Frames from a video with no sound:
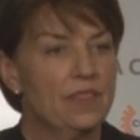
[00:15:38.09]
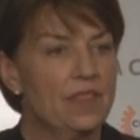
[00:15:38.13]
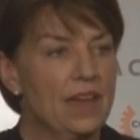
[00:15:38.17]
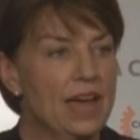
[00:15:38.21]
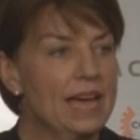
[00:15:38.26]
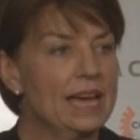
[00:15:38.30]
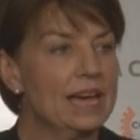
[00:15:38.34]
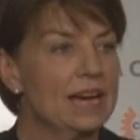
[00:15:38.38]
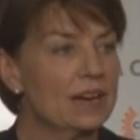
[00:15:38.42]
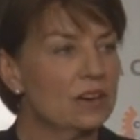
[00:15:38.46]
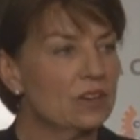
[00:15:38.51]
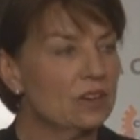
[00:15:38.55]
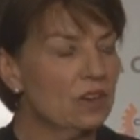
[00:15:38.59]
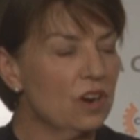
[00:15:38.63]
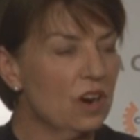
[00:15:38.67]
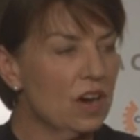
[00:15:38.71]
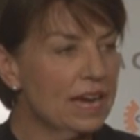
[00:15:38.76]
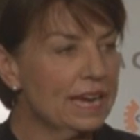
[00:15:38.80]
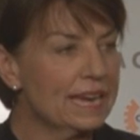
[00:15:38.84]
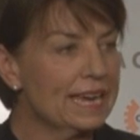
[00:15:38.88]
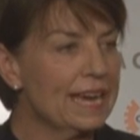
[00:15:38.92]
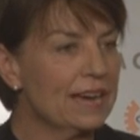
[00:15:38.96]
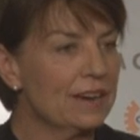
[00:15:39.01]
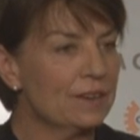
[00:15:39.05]
they are
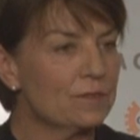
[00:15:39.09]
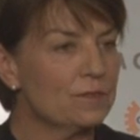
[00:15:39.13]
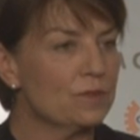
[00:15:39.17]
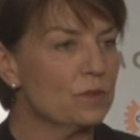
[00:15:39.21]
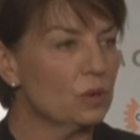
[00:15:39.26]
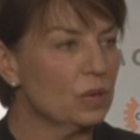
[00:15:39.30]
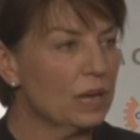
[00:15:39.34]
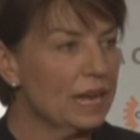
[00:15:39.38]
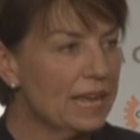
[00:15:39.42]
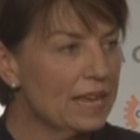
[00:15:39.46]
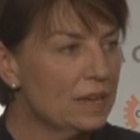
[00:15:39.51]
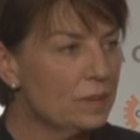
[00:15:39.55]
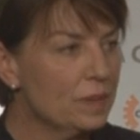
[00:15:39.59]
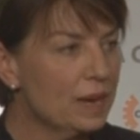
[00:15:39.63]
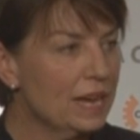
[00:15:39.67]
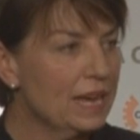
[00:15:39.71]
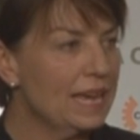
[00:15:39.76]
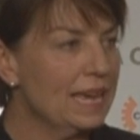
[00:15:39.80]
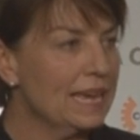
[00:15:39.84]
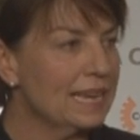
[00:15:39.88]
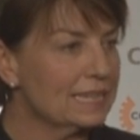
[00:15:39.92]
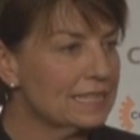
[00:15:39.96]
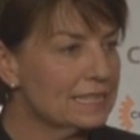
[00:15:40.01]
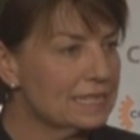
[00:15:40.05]
crying out for
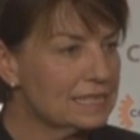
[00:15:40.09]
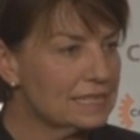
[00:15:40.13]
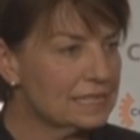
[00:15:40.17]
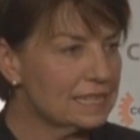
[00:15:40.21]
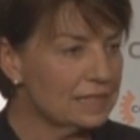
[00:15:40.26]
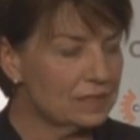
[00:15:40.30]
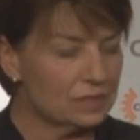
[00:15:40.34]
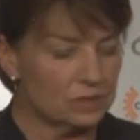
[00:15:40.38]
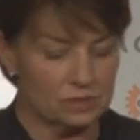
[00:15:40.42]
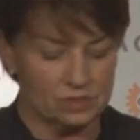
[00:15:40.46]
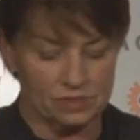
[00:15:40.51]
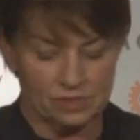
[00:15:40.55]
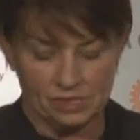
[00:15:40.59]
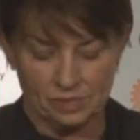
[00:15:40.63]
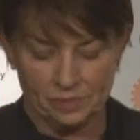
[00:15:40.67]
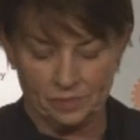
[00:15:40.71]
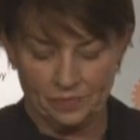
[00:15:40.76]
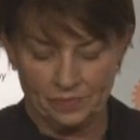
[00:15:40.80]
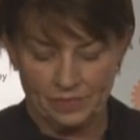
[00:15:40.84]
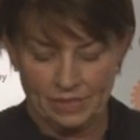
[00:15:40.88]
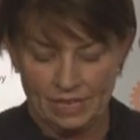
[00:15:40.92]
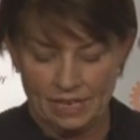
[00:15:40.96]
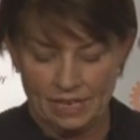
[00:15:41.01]
labour and skills.